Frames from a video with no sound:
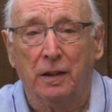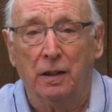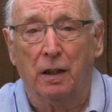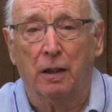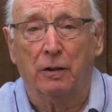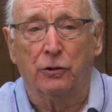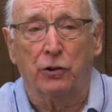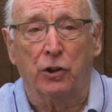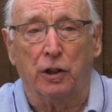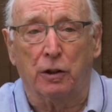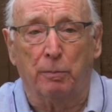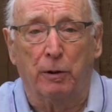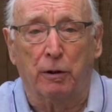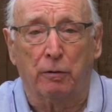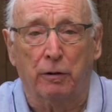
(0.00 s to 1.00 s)
You know,
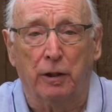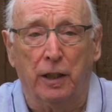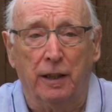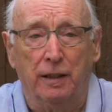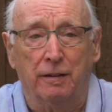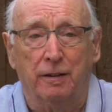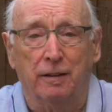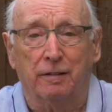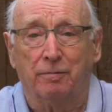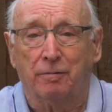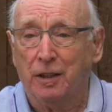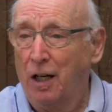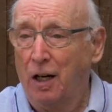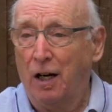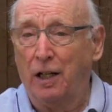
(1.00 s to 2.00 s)
6x3, that
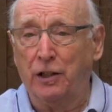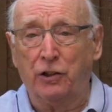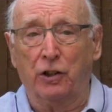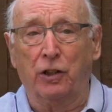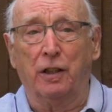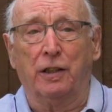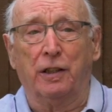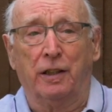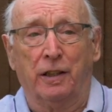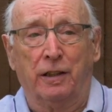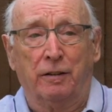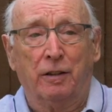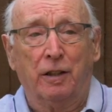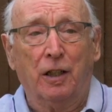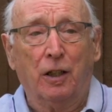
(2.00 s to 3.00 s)
I certainly
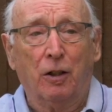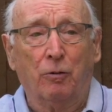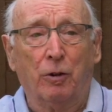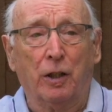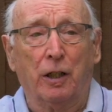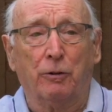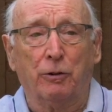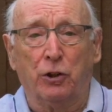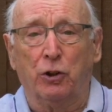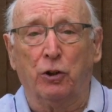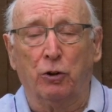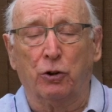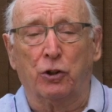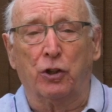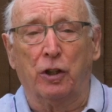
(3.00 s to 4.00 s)
did. When I was a
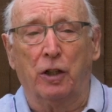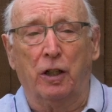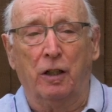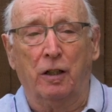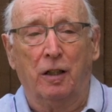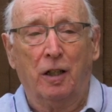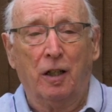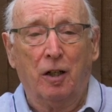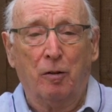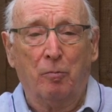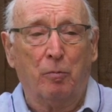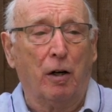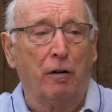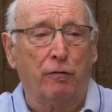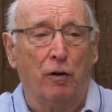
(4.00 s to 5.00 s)
youngster,
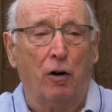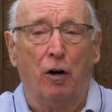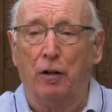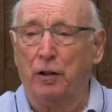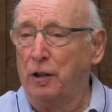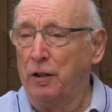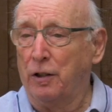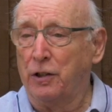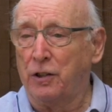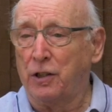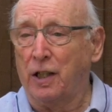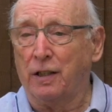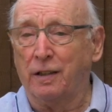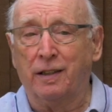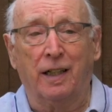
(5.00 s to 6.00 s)
my father got a
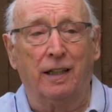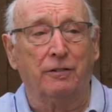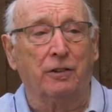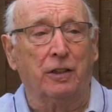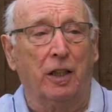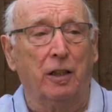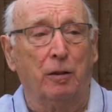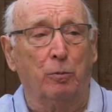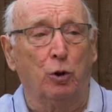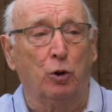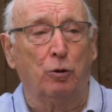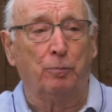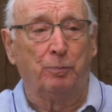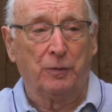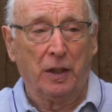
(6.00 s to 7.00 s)
second-hand
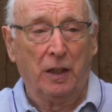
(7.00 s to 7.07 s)
table.